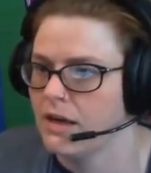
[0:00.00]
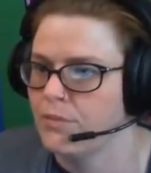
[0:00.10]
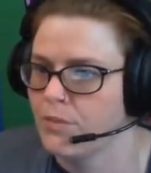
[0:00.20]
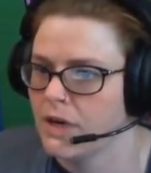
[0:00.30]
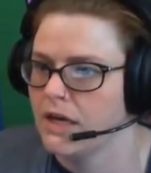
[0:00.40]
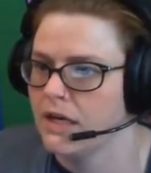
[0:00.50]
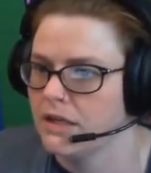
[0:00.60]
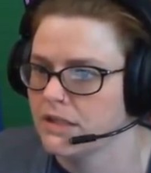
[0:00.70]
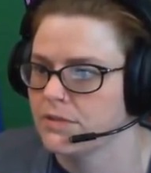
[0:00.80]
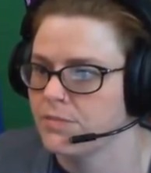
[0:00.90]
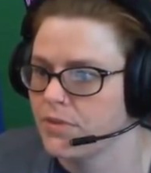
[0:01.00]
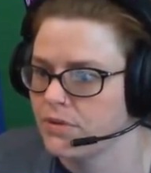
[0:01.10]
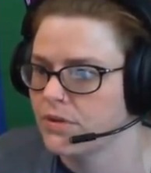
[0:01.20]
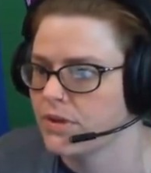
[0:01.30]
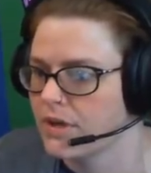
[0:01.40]
might
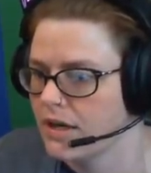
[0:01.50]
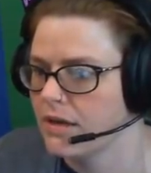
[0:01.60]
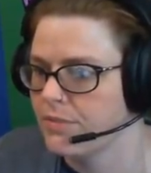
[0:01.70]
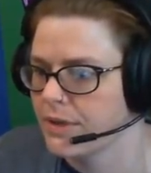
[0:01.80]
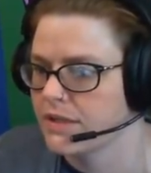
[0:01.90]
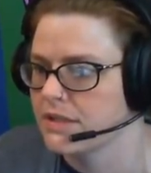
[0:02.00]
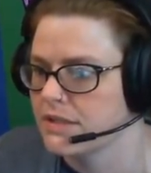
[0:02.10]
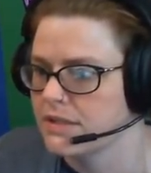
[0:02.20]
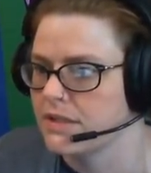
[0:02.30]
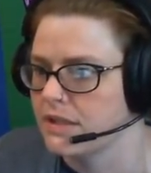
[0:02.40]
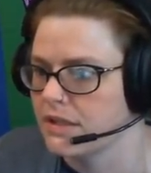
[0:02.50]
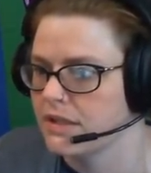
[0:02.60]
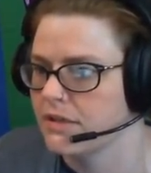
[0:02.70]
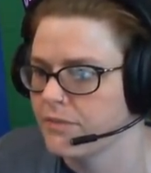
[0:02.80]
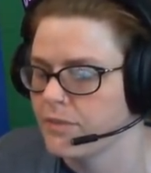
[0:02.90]
pull her up and
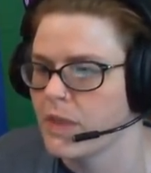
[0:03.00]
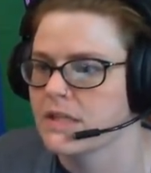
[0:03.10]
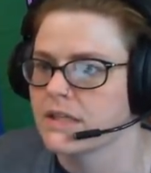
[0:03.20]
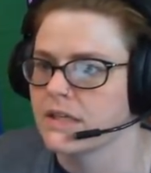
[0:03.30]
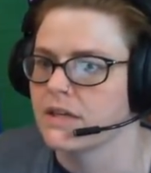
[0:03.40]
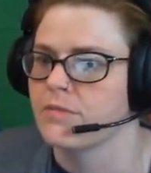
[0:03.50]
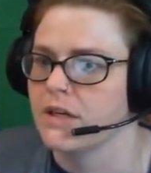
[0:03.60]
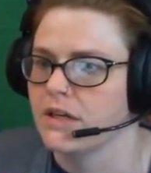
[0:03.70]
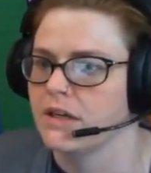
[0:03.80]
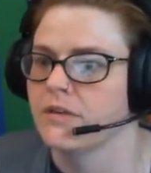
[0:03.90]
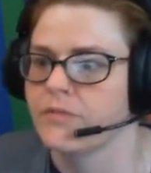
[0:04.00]
see. It's gonna give me